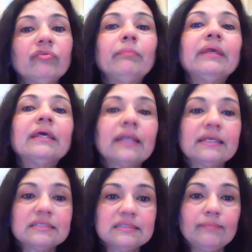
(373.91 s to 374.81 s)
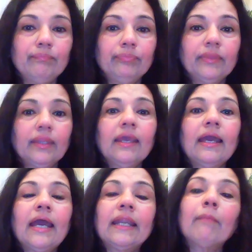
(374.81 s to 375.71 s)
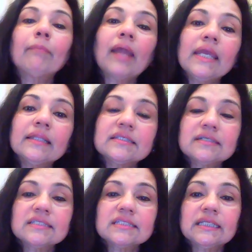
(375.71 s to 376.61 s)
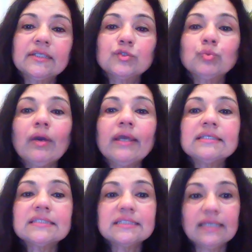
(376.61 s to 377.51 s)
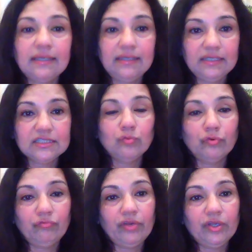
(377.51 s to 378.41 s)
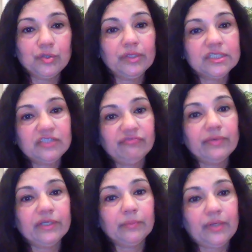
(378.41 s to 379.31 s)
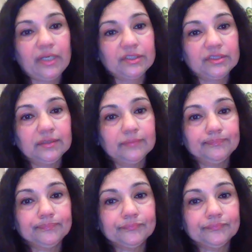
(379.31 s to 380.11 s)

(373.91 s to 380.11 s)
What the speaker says: UVB rays. And applying the sunscreen twice a day is a good way to achieve better protection.